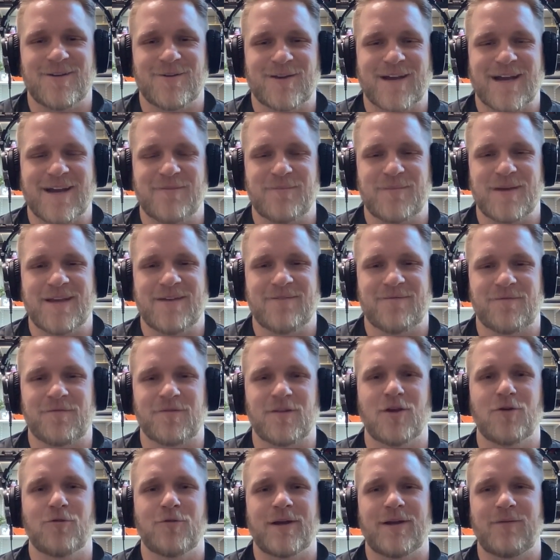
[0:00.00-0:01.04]
kind of being
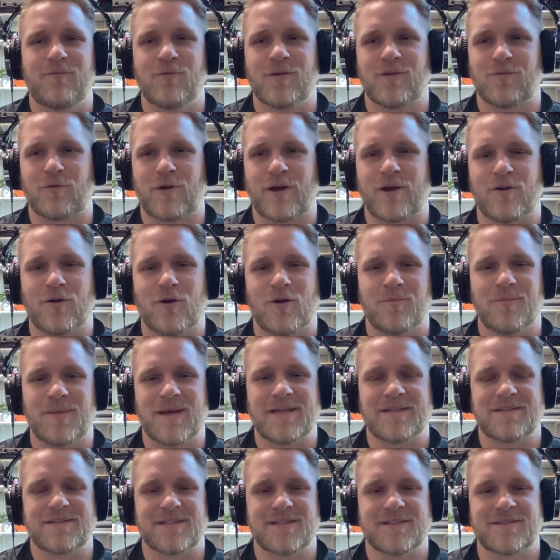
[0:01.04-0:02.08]
fluid with where your home
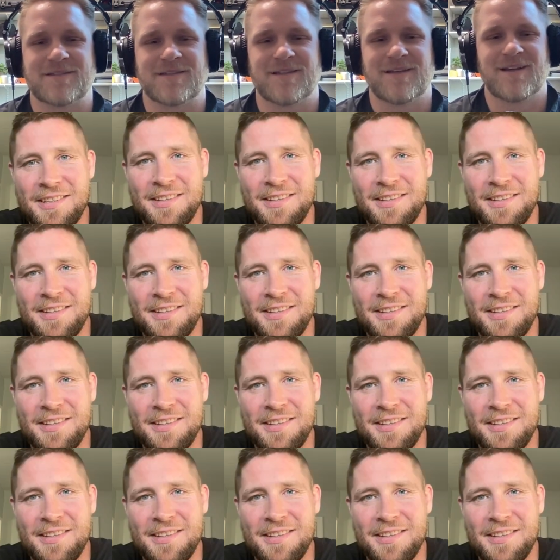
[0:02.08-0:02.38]
base is?